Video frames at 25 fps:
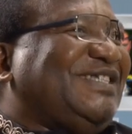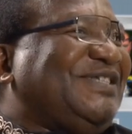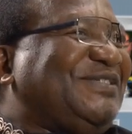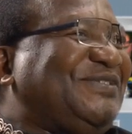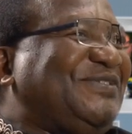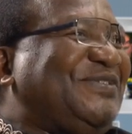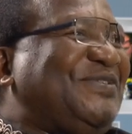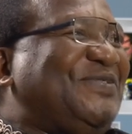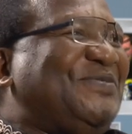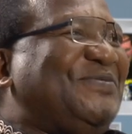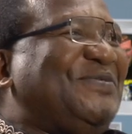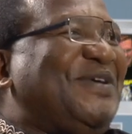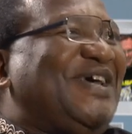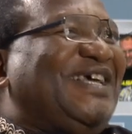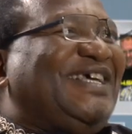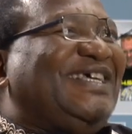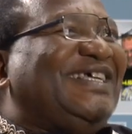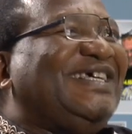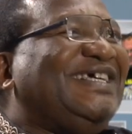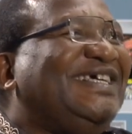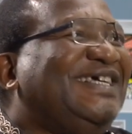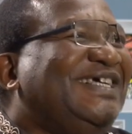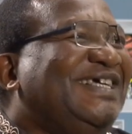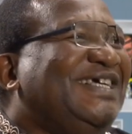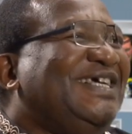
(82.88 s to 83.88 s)
no way
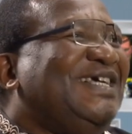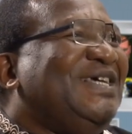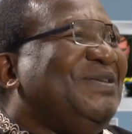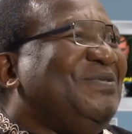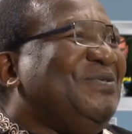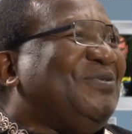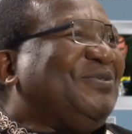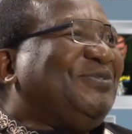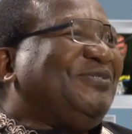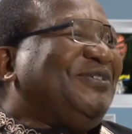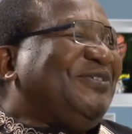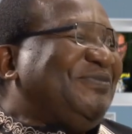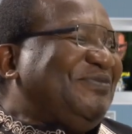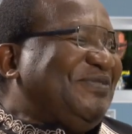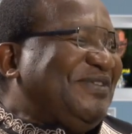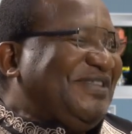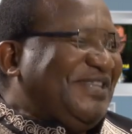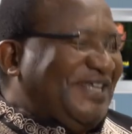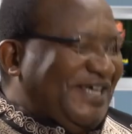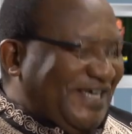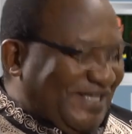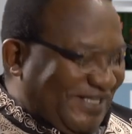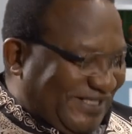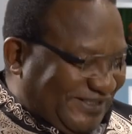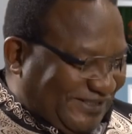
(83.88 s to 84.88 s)
you could have
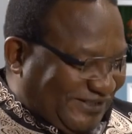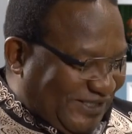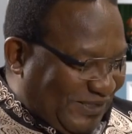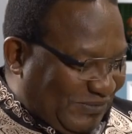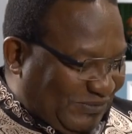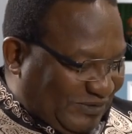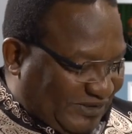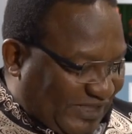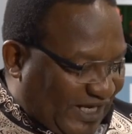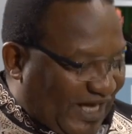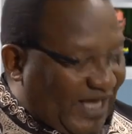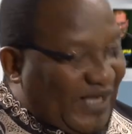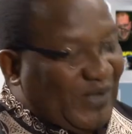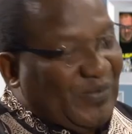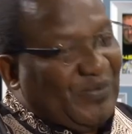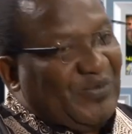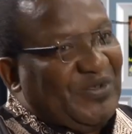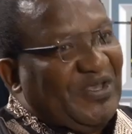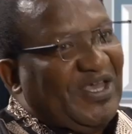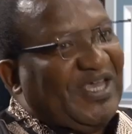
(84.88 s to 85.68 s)
been there at the same time.